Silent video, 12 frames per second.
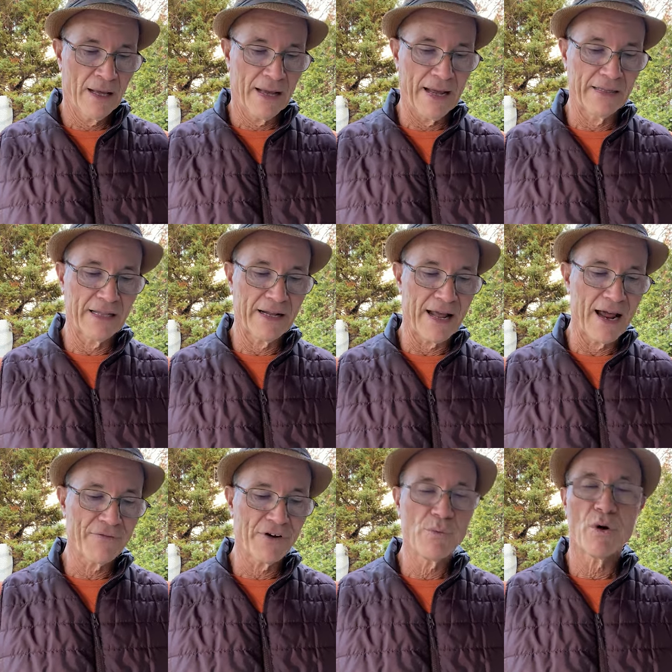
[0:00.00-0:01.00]
And let
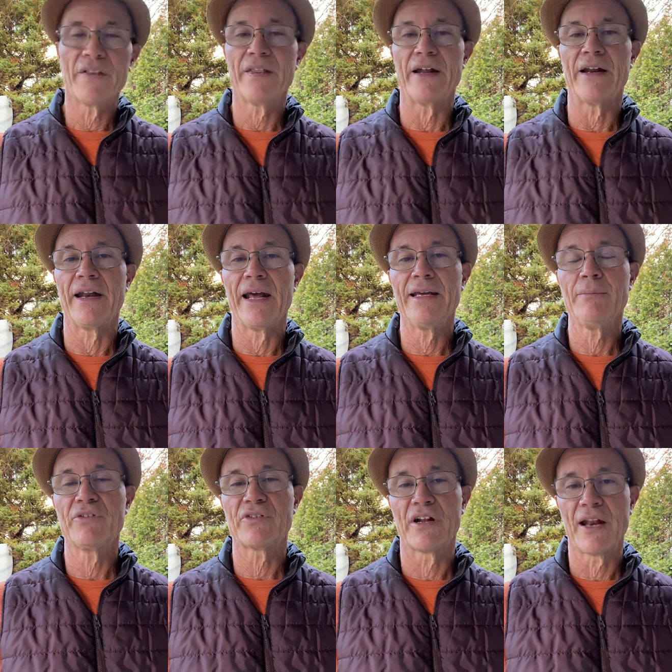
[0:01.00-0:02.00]
everyone that
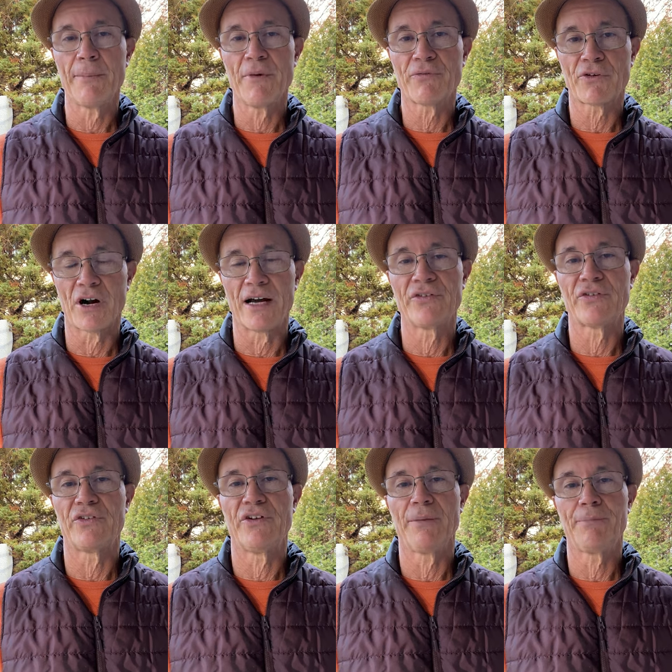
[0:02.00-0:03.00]
names the name of
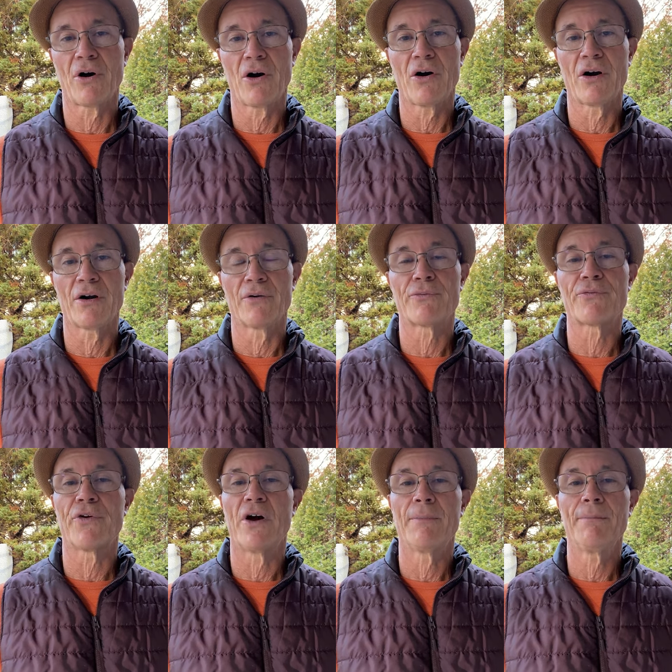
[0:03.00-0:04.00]
Christ depart
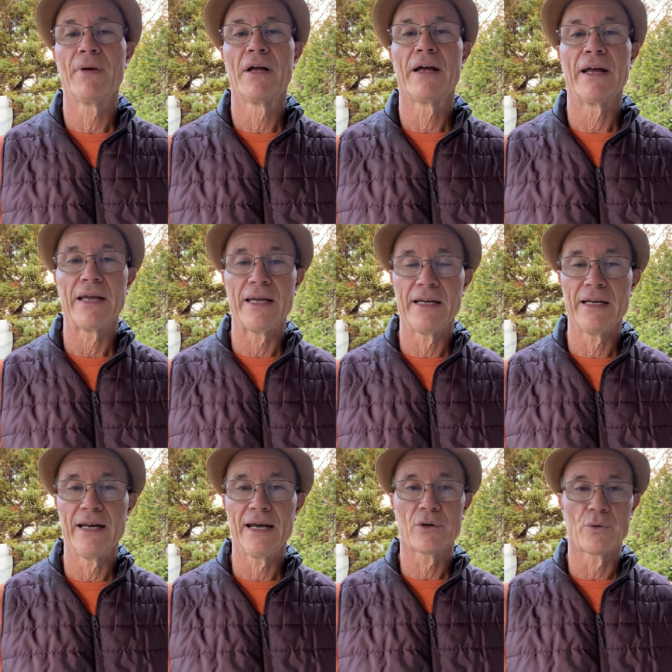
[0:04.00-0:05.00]
from
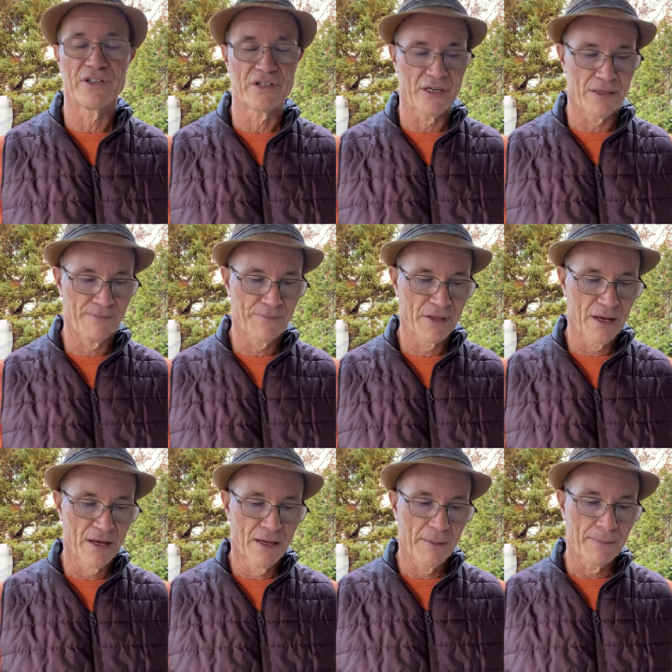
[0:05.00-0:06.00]
iniquity.
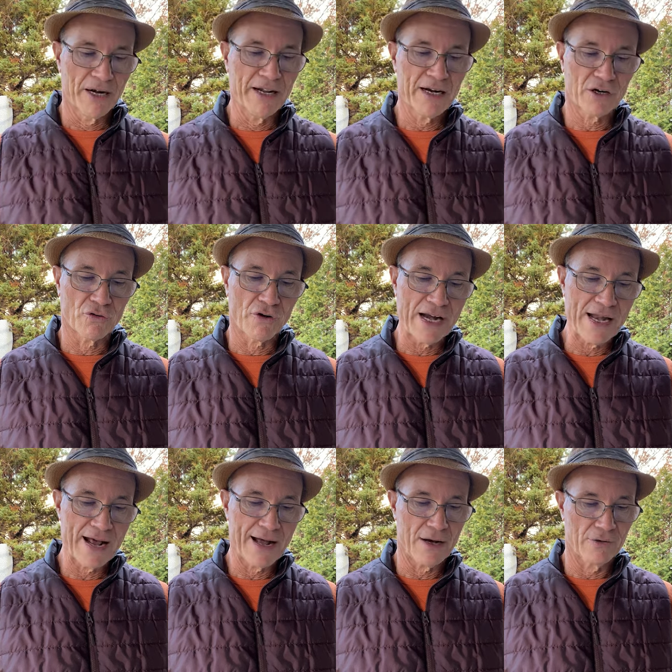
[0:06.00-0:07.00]
But in a great
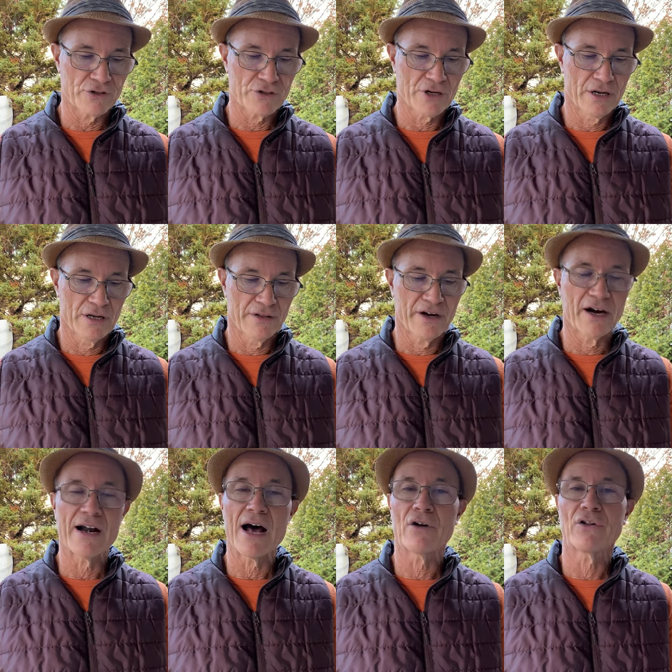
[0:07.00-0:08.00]
house there are
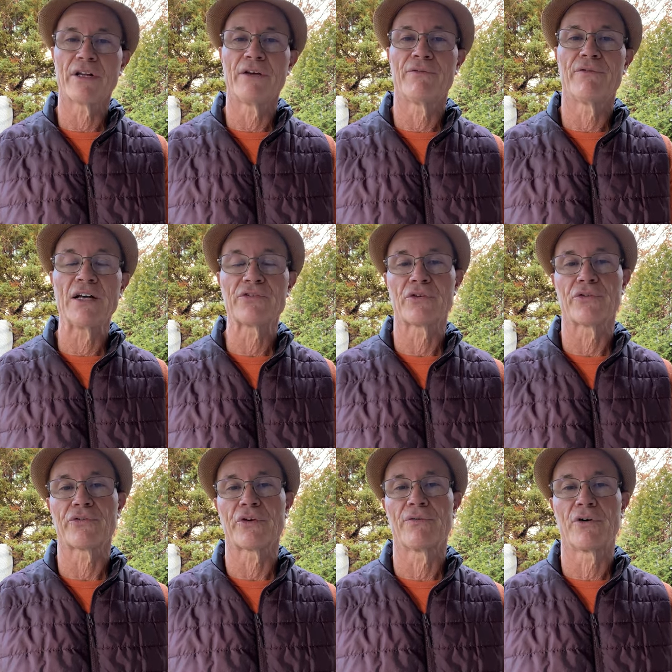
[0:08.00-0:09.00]
not only
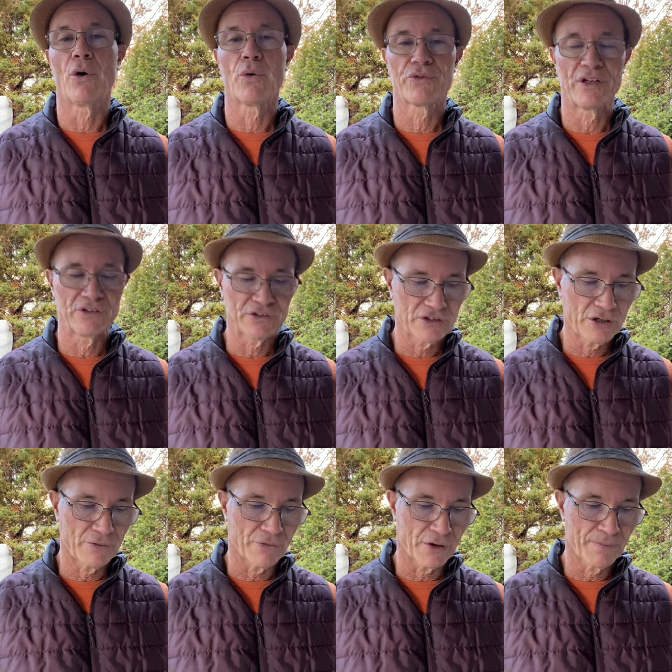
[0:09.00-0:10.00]
vessels of gold and
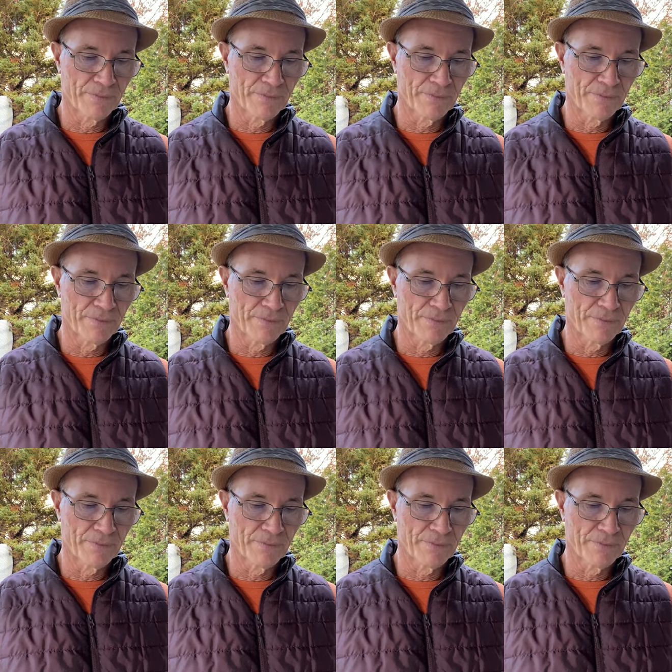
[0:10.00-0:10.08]
silver,